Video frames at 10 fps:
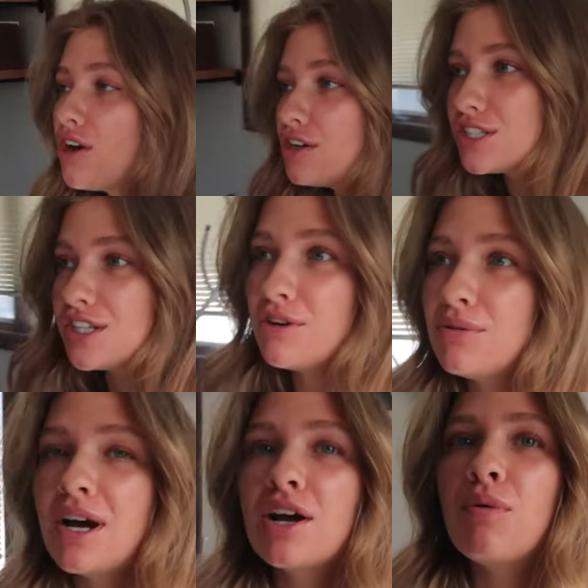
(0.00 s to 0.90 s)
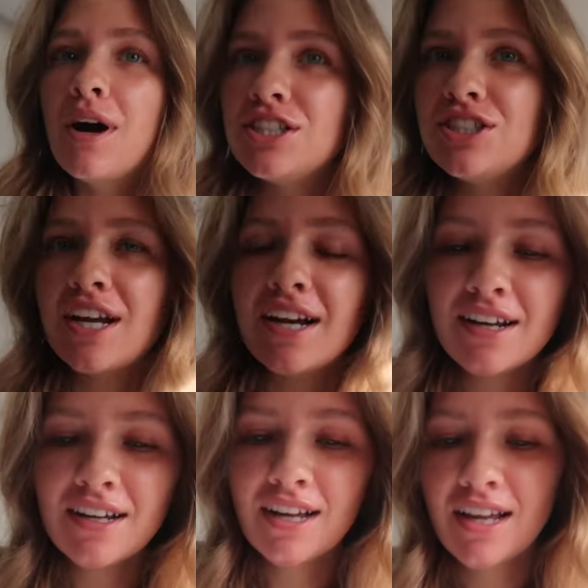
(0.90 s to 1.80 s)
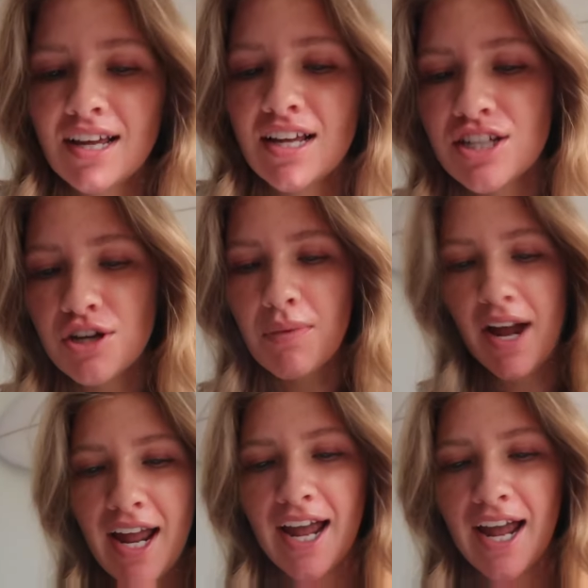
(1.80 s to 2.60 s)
Also, question. So my